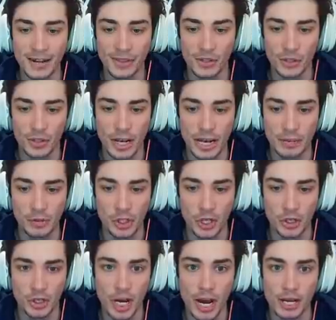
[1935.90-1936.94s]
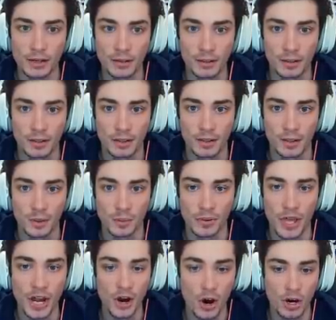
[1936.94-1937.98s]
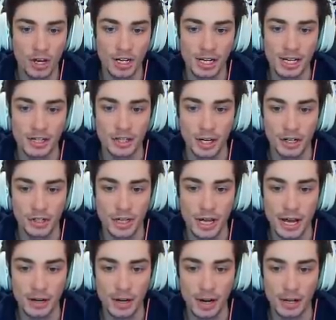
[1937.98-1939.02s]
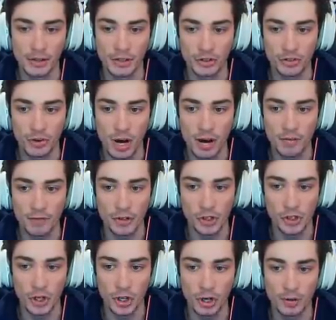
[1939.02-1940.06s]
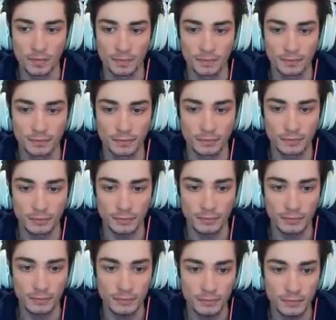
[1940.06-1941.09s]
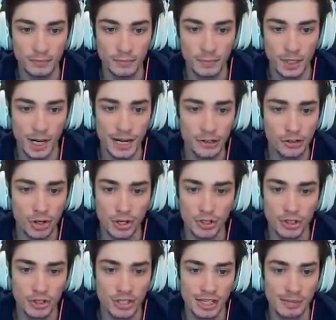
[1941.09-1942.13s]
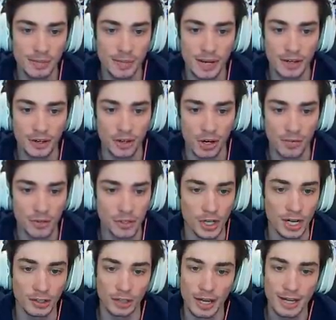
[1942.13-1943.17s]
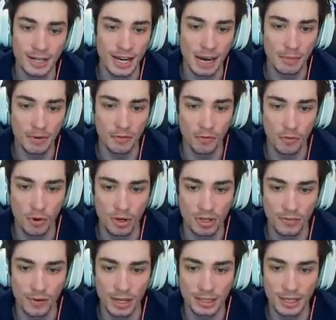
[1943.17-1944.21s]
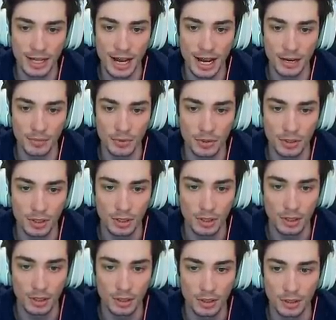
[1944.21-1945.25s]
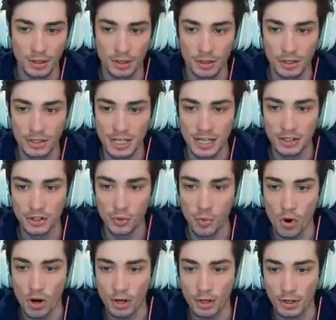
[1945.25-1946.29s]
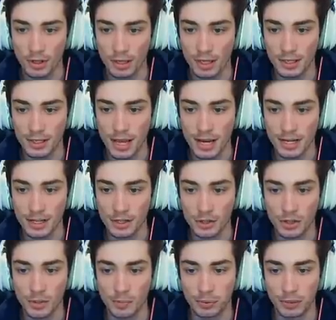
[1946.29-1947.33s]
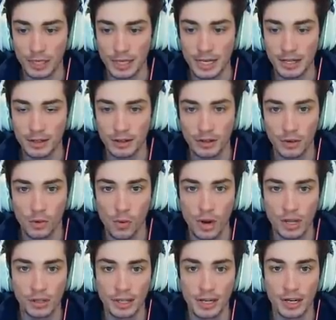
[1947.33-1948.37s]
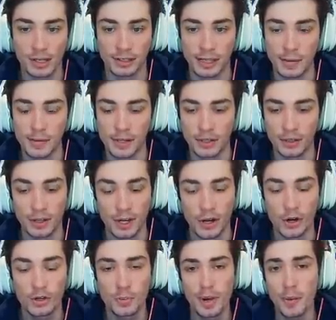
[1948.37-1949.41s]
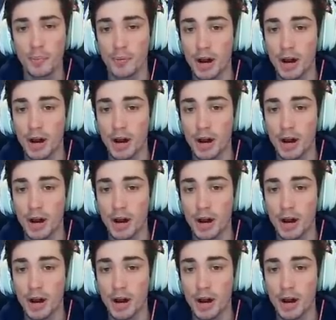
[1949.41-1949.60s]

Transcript: out of this game just yet, but they are going to need a touchdown on this drive for sure. I trust his team in man coverage. I like Cameron Ford, Davante Adams. Just needed to work as that is complete quickly to Clement, who's been a